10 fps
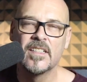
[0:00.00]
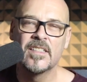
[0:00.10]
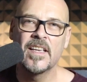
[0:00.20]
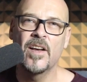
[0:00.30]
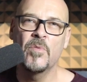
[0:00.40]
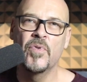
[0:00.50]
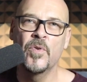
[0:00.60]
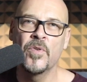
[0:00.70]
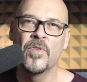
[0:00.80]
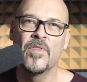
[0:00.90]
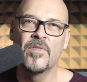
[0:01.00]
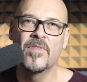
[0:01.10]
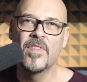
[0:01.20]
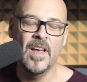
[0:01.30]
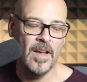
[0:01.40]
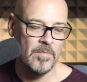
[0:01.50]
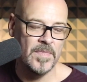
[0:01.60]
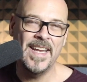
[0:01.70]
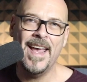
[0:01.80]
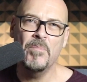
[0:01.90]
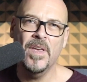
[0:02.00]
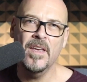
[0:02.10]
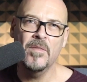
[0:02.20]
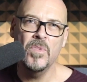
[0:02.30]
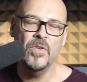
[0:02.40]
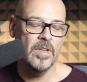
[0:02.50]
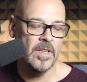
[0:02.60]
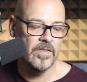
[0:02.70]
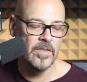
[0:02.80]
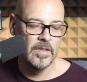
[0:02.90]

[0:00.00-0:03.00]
See how important damping and muting is?